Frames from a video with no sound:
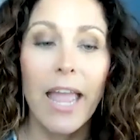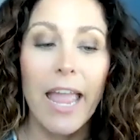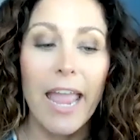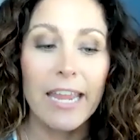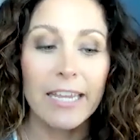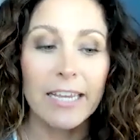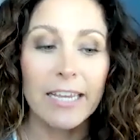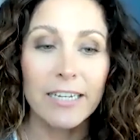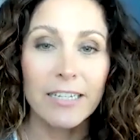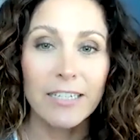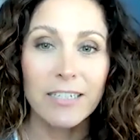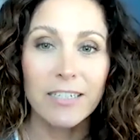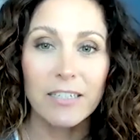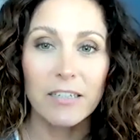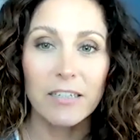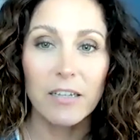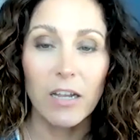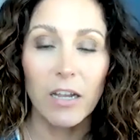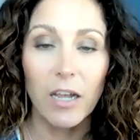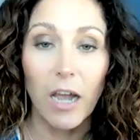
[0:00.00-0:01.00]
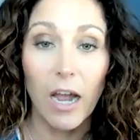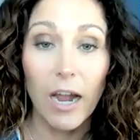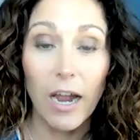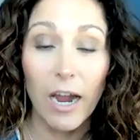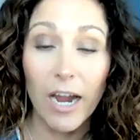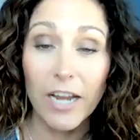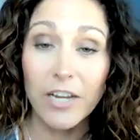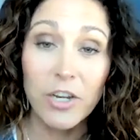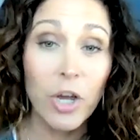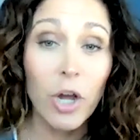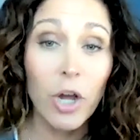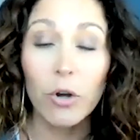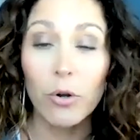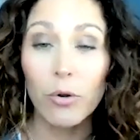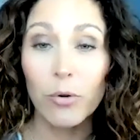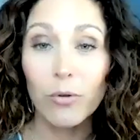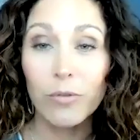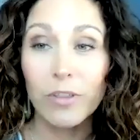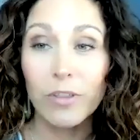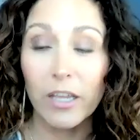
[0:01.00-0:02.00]
And I
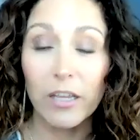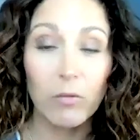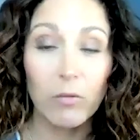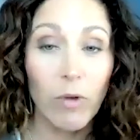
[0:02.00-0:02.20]
know that